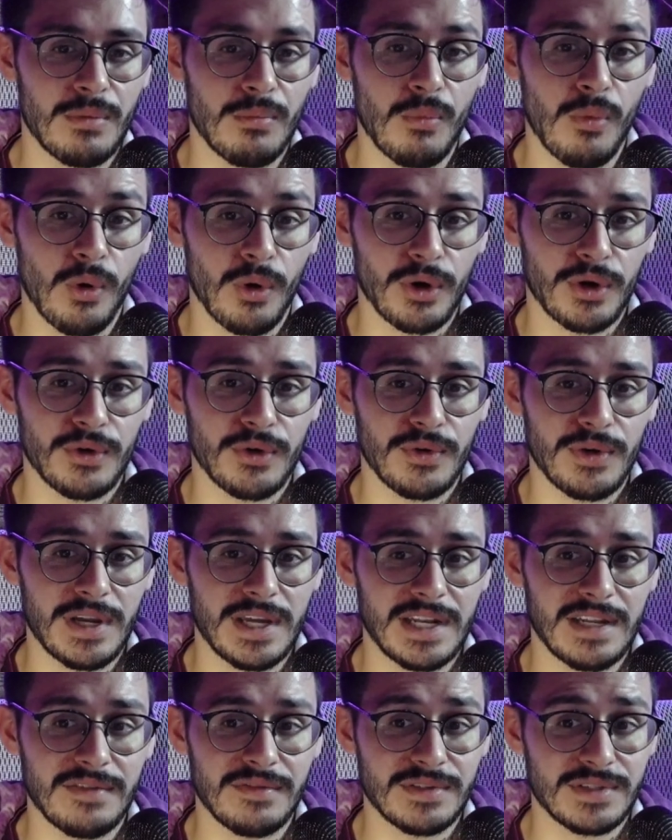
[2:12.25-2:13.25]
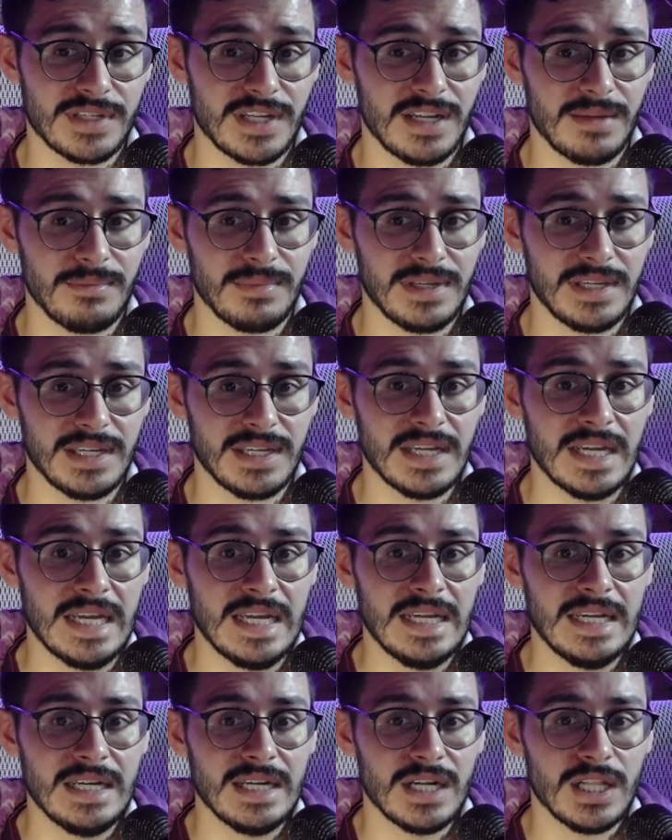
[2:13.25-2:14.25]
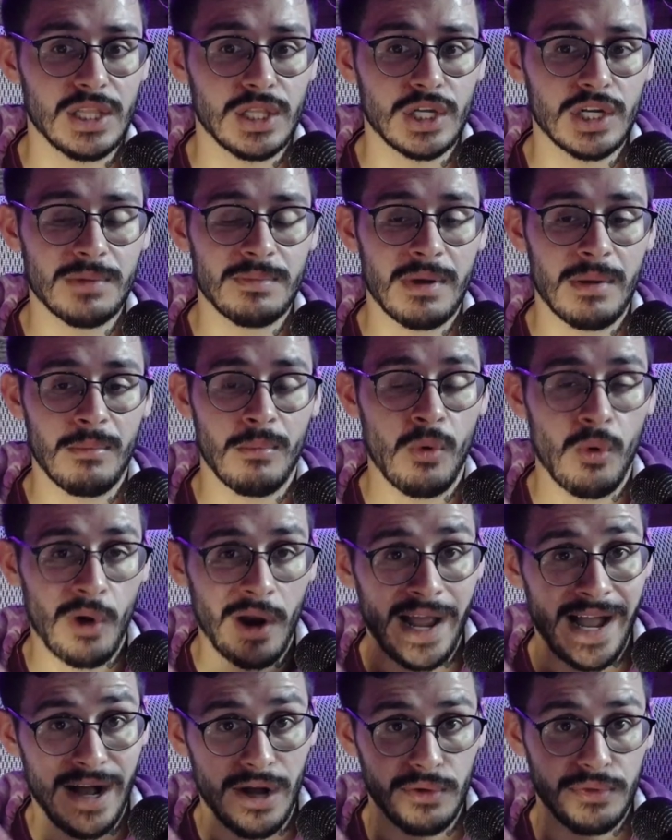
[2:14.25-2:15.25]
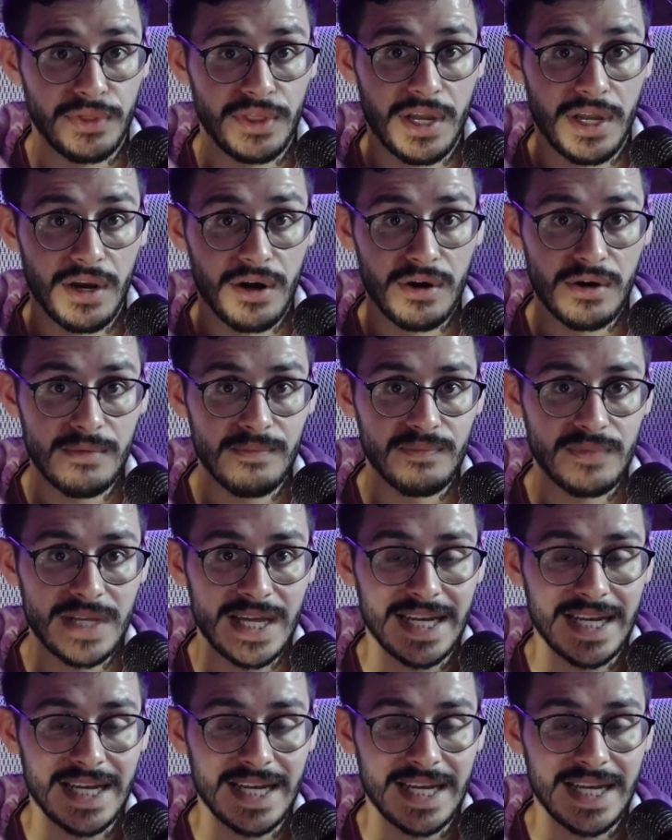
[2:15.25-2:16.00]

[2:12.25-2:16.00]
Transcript: More creative is going to be a little bit more out there,